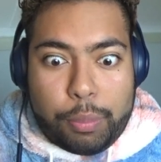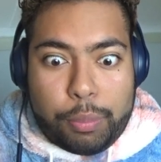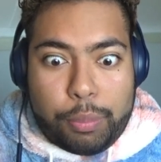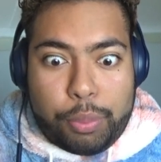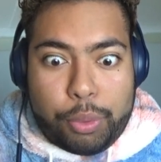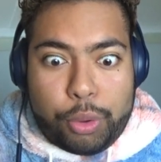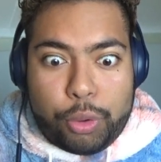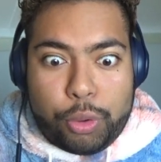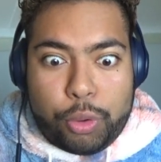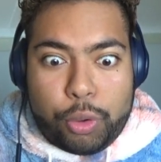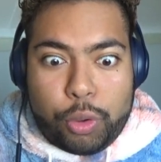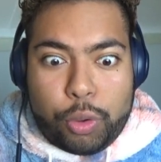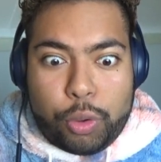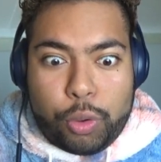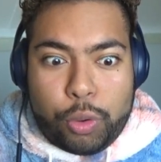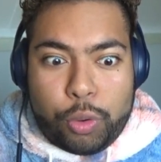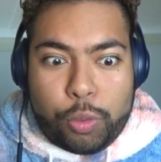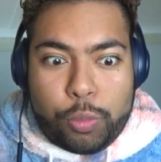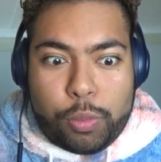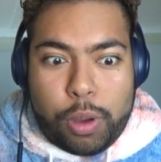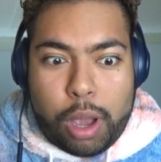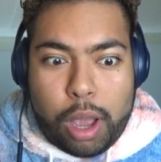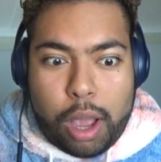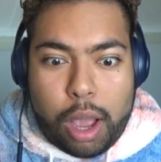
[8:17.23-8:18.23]

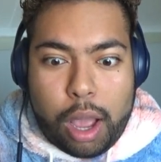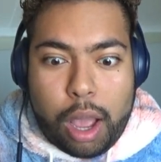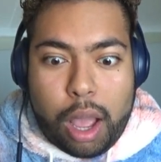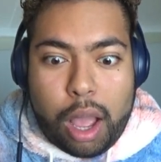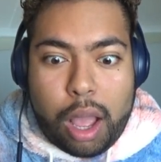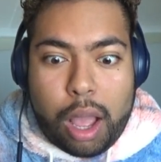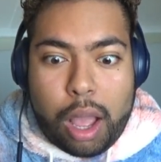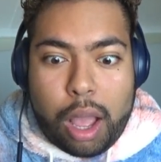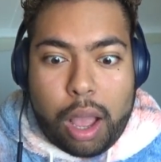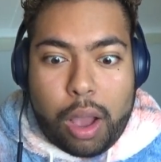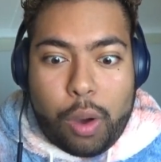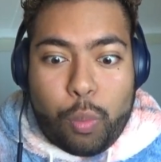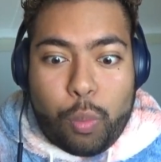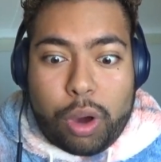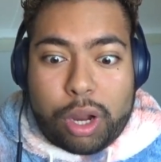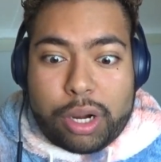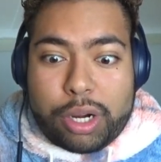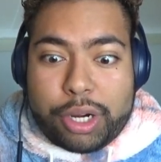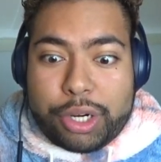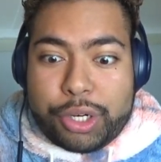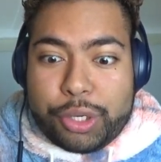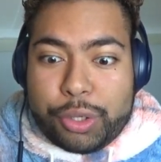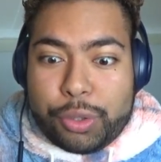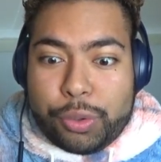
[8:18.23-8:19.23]
Bloom, what
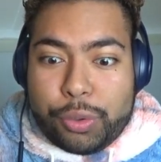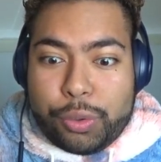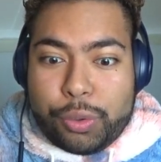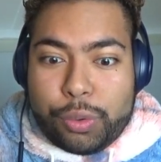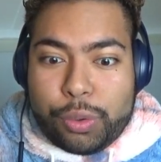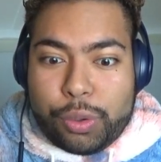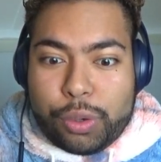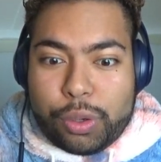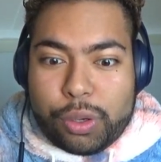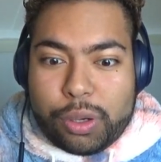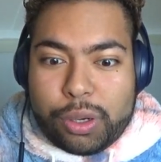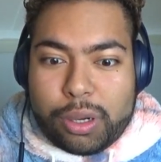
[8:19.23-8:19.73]
are you